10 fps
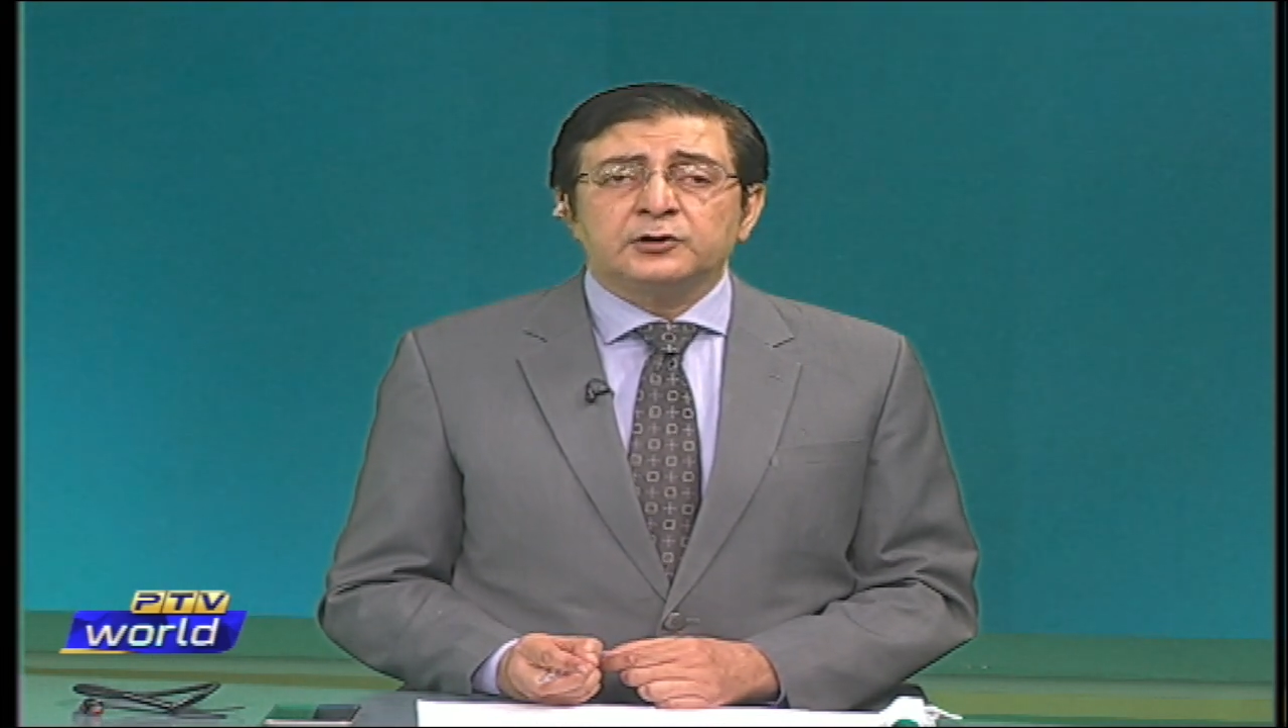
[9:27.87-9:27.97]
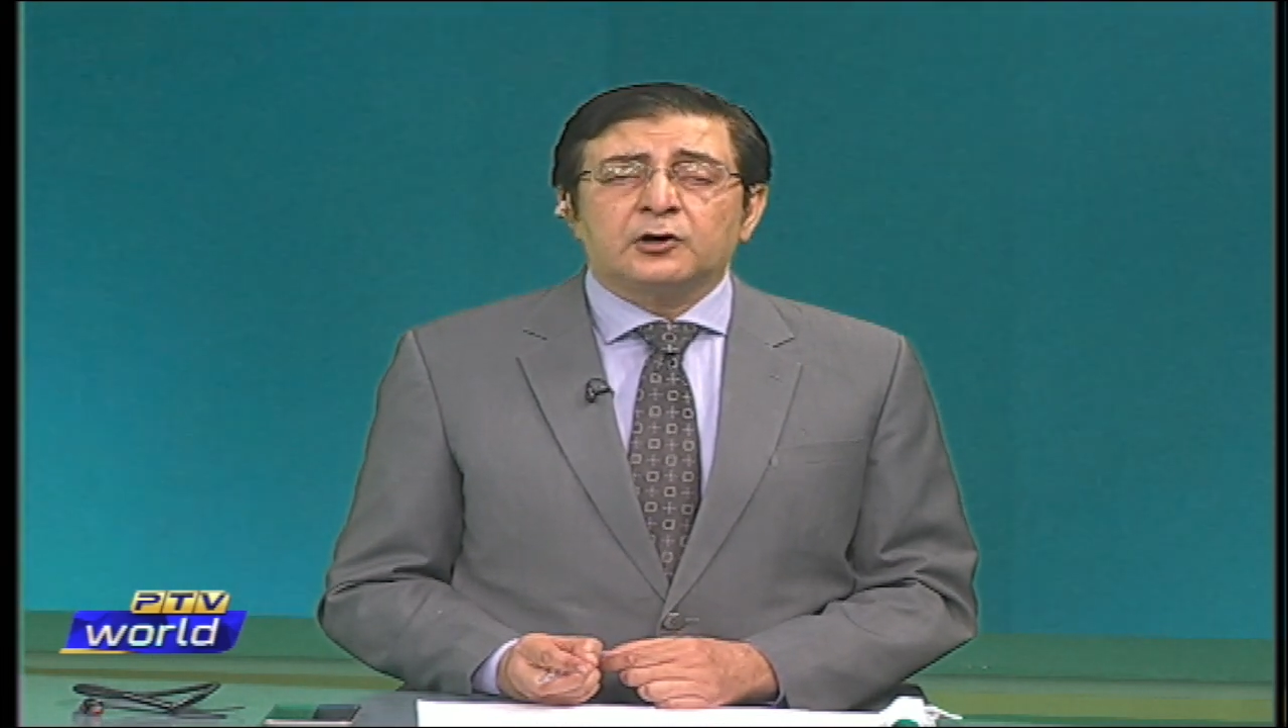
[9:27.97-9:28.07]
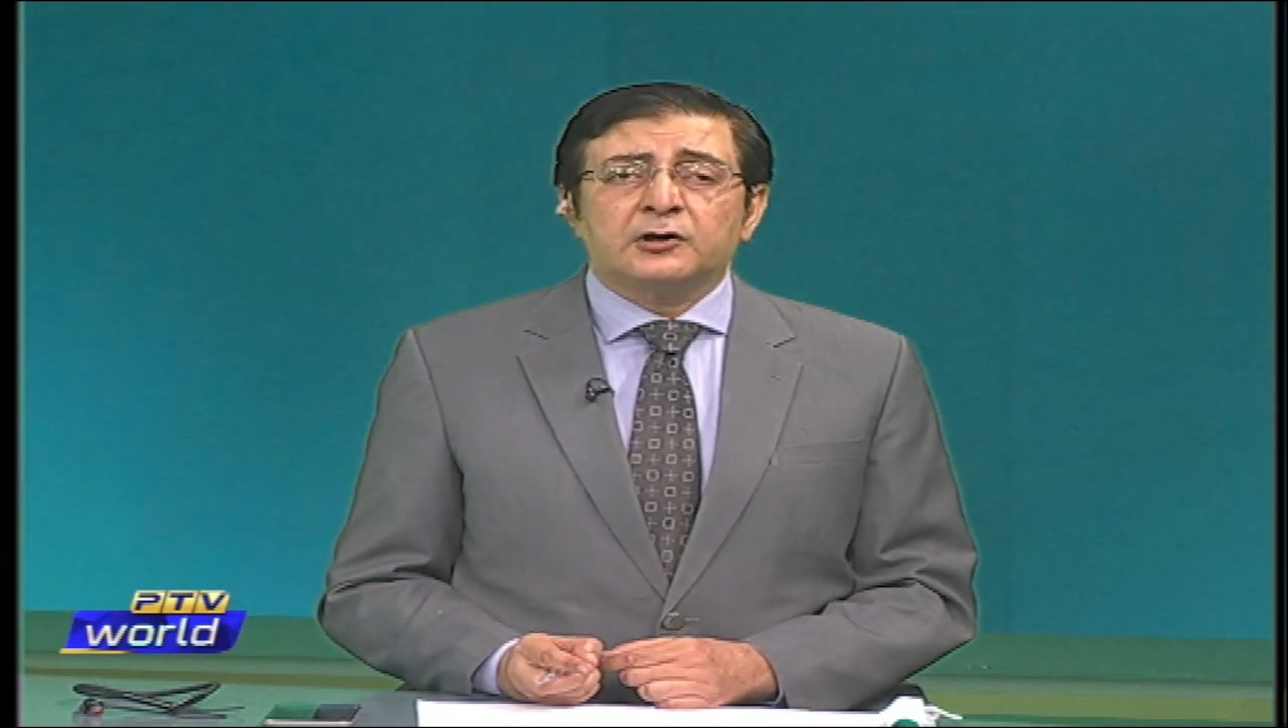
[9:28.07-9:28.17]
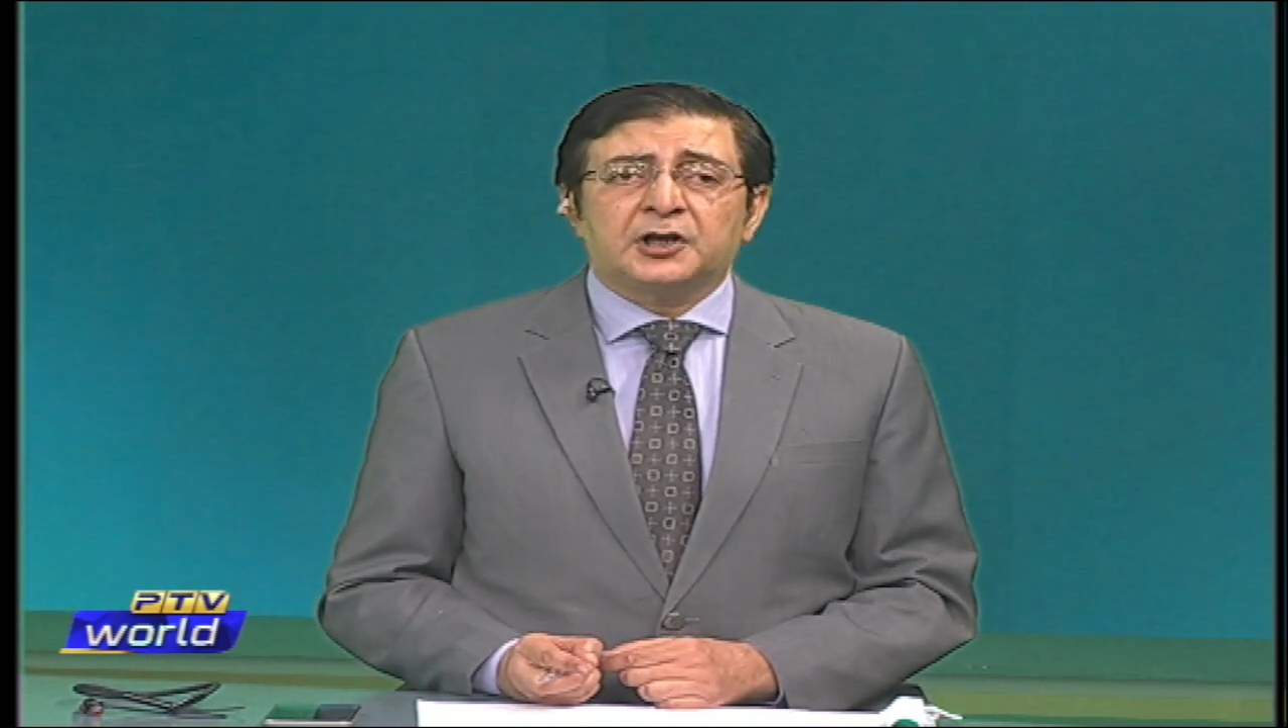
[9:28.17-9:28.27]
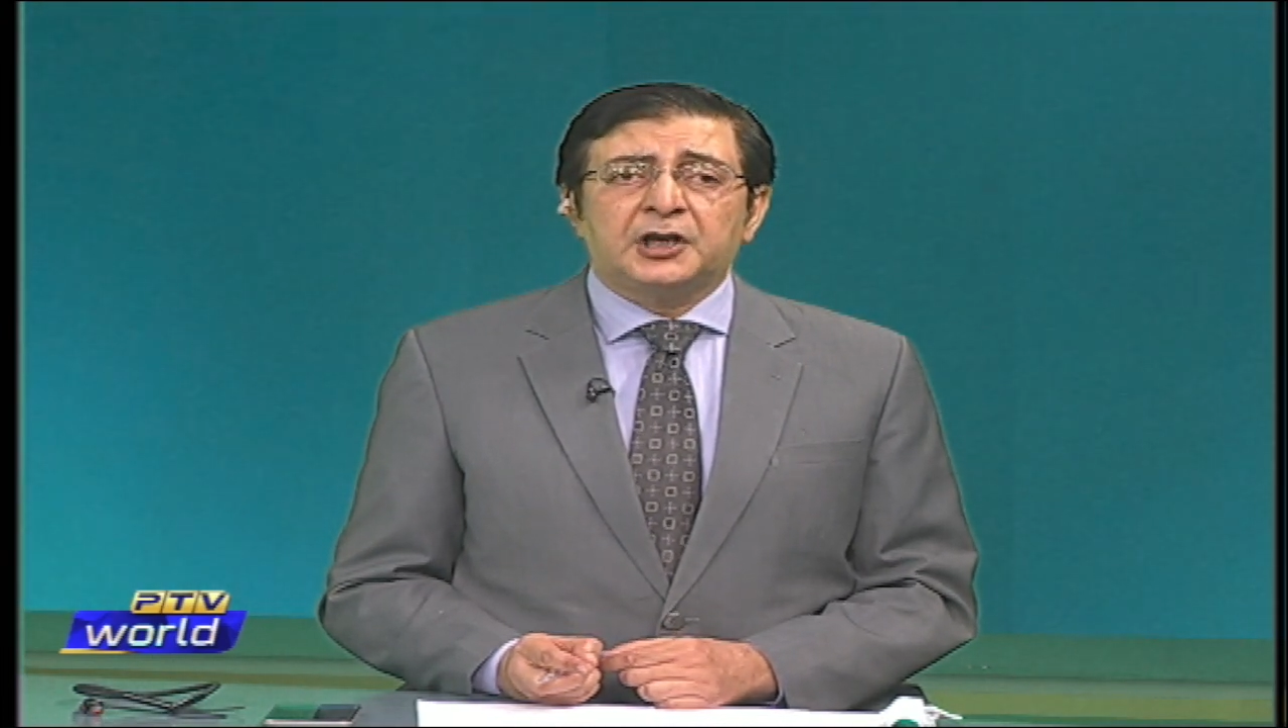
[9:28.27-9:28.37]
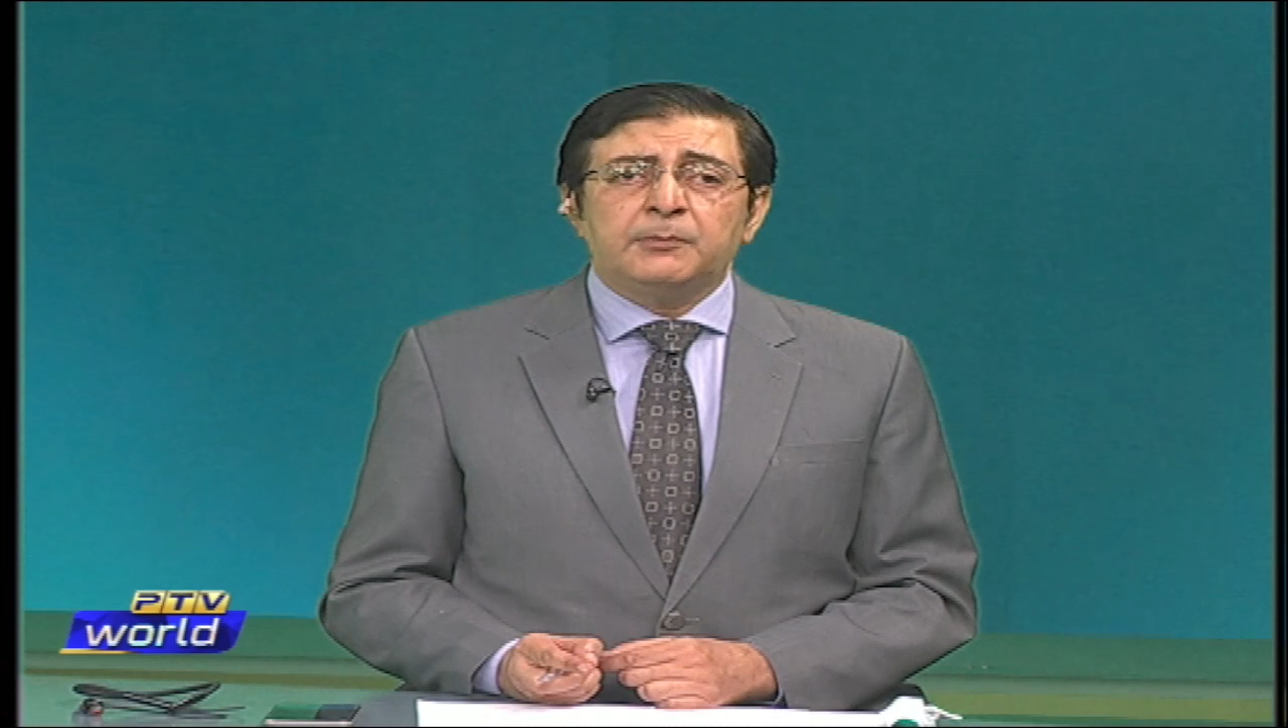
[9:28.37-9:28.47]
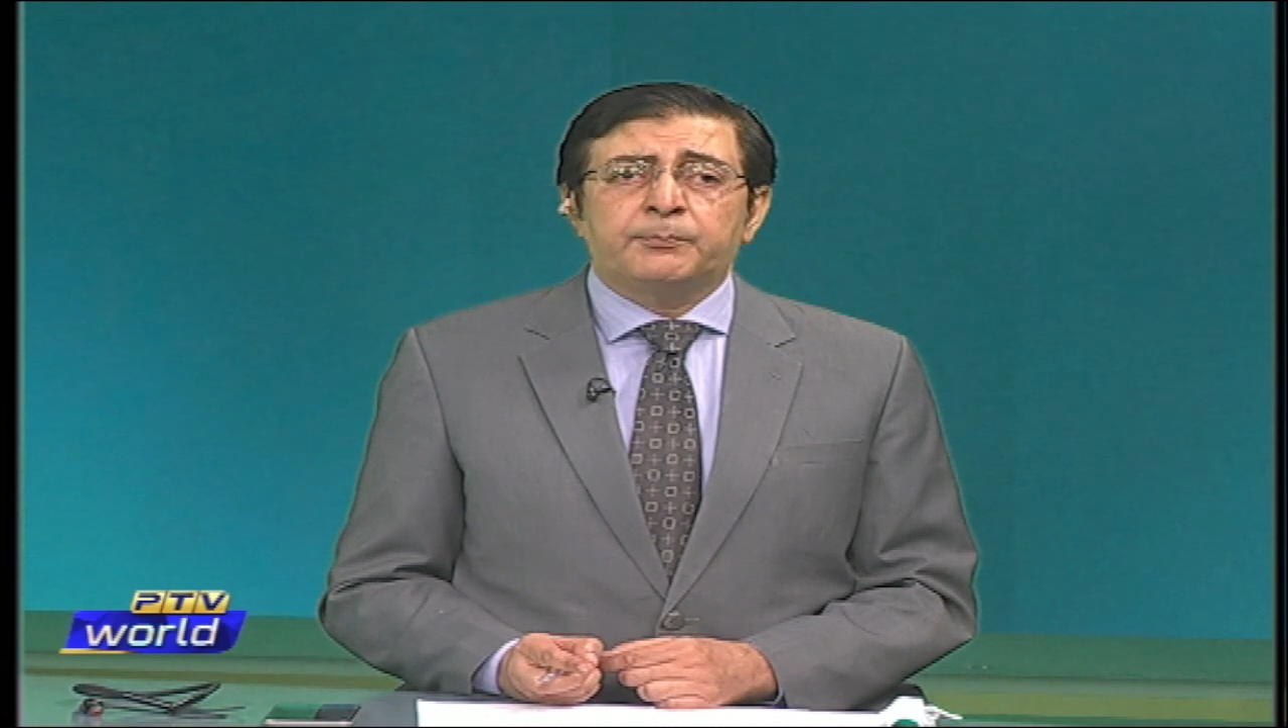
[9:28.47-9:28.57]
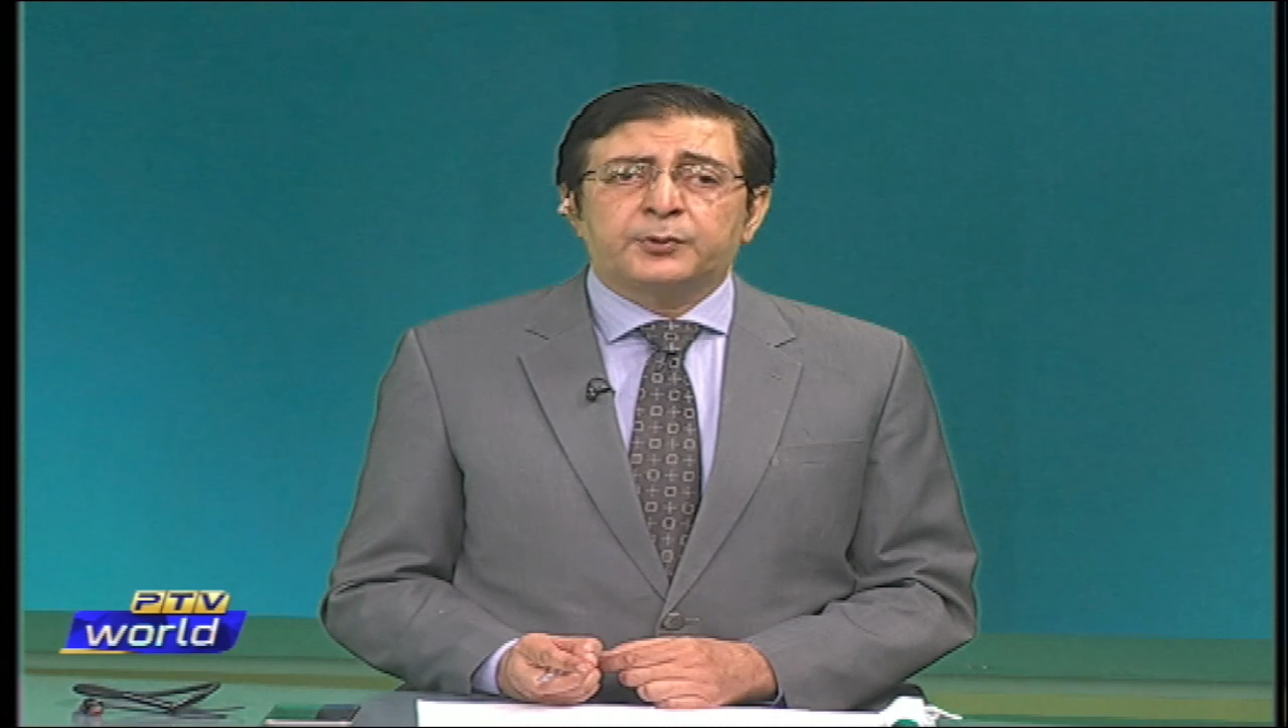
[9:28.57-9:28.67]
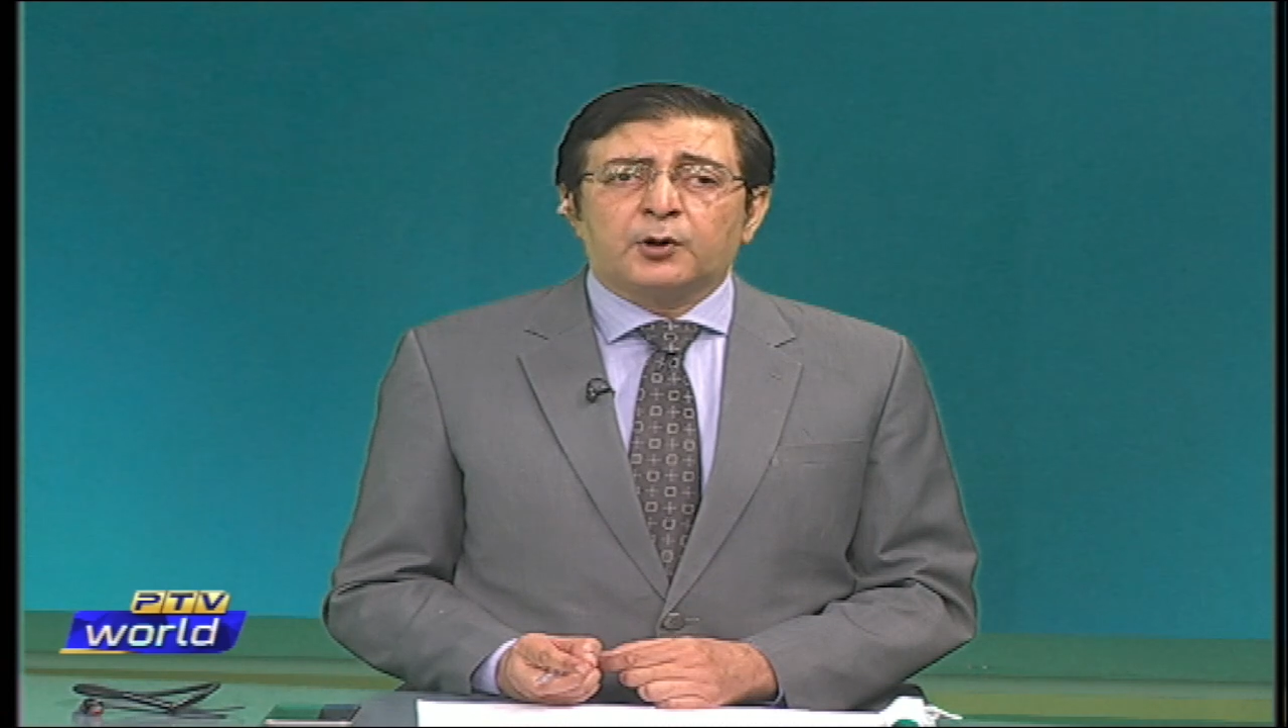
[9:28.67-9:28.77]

not keep